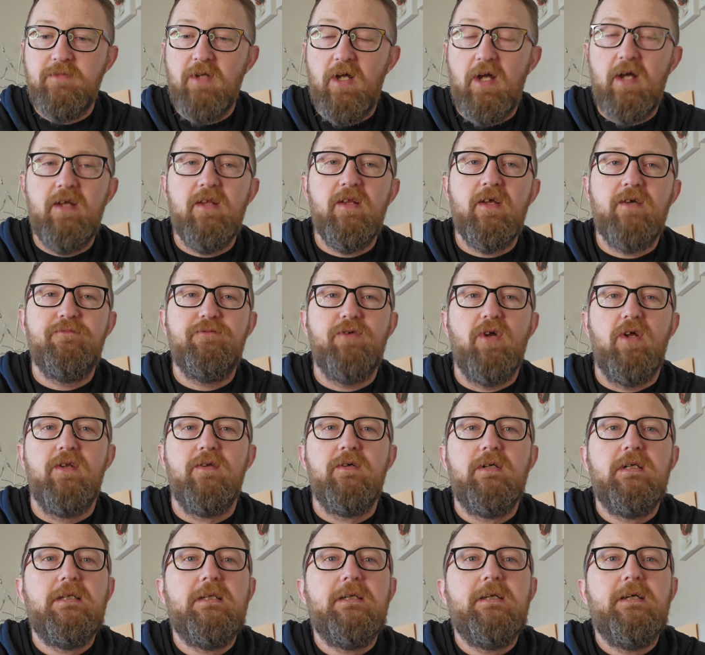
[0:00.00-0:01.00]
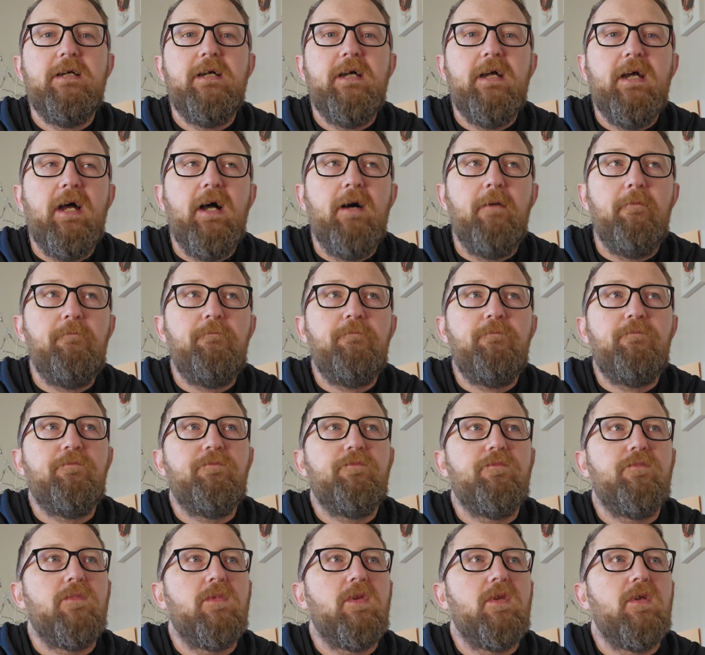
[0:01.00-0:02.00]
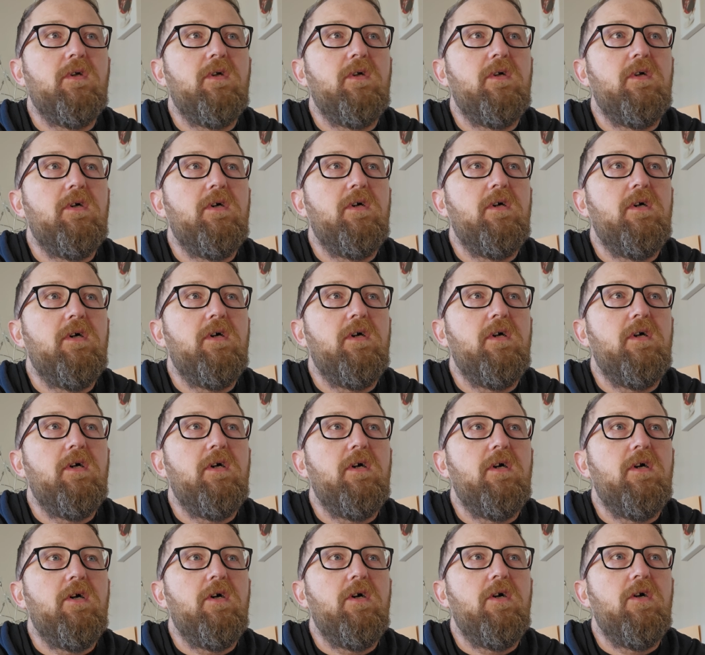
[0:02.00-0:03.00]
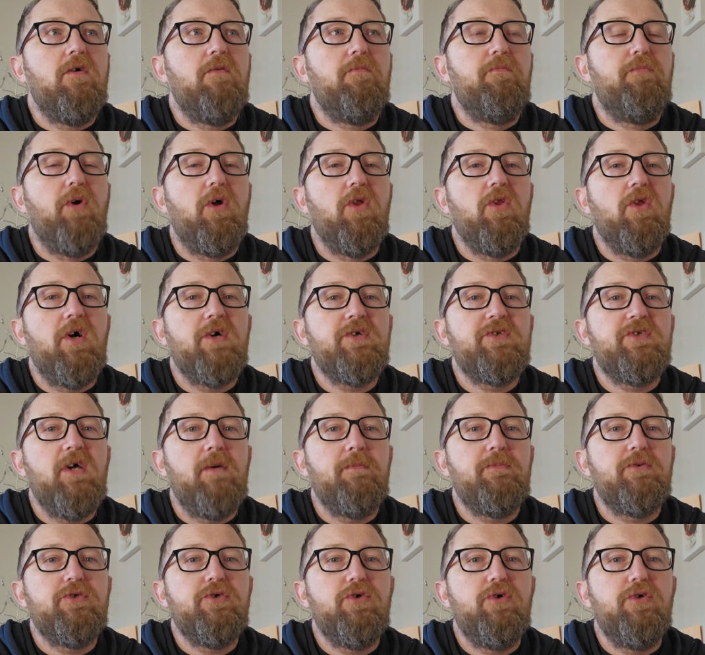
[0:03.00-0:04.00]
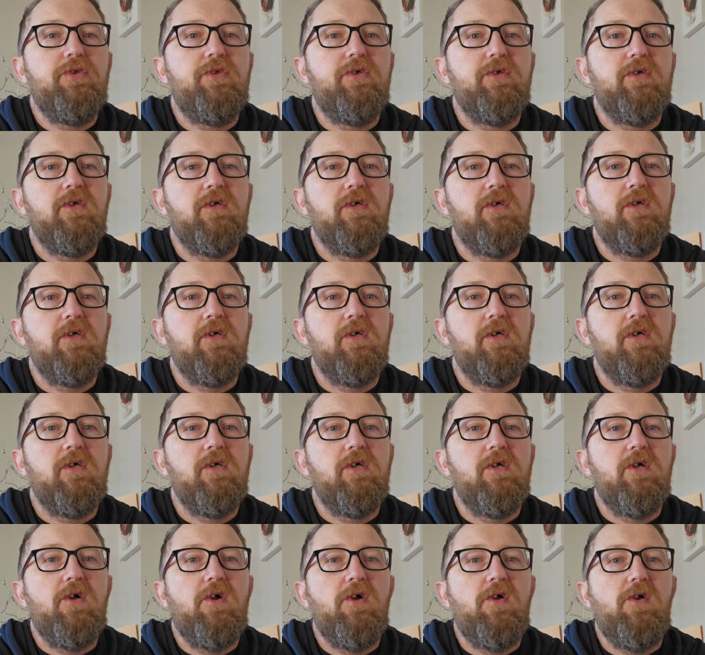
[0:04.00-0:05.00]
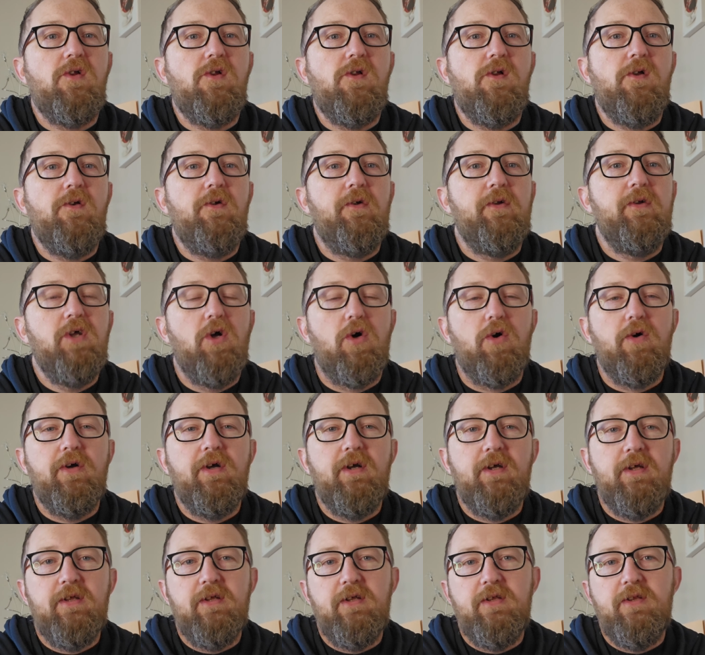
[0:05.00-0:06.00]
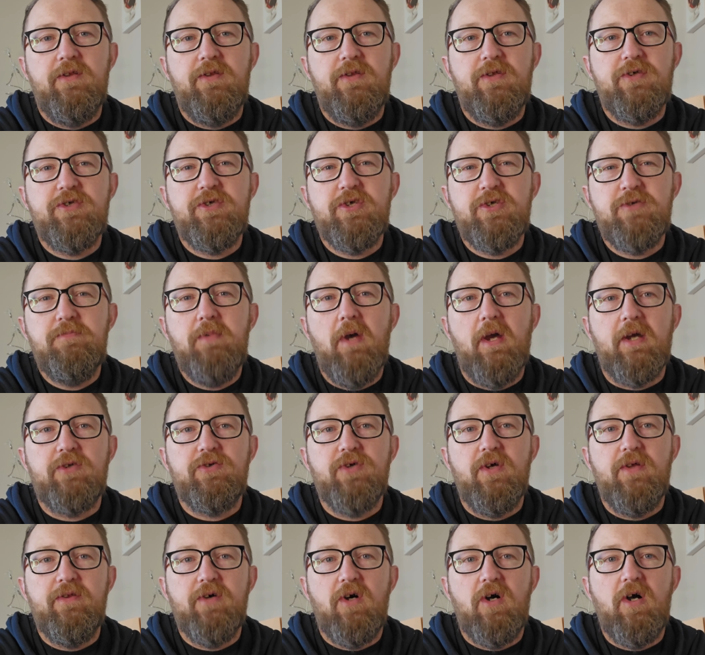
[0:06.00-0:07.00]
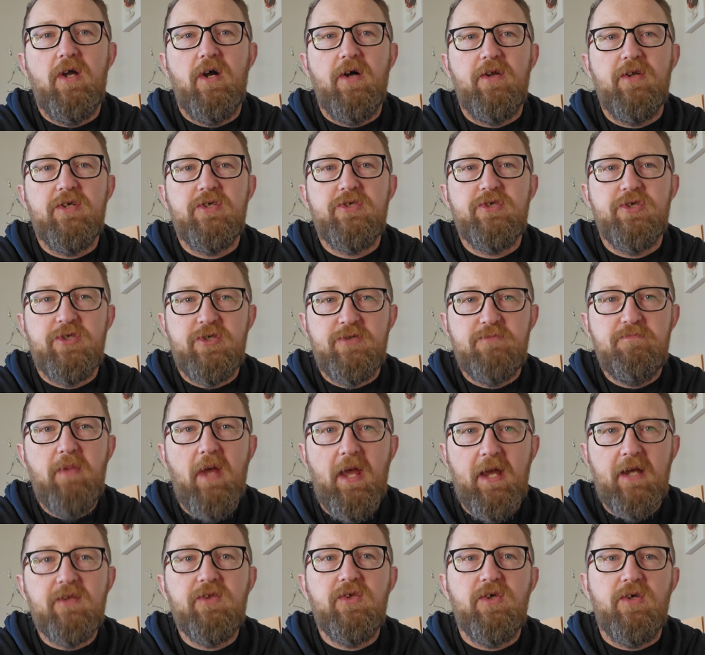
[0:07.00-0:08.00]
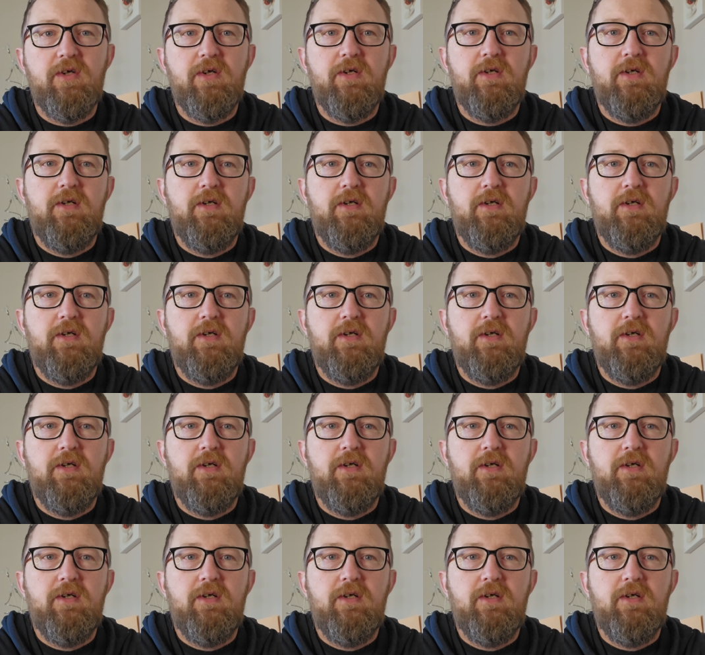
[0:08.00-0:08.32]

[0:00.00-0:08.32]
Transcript: Yeah, I like Fran. Um, but last episode, you know, they suspect, right? The IRA suspect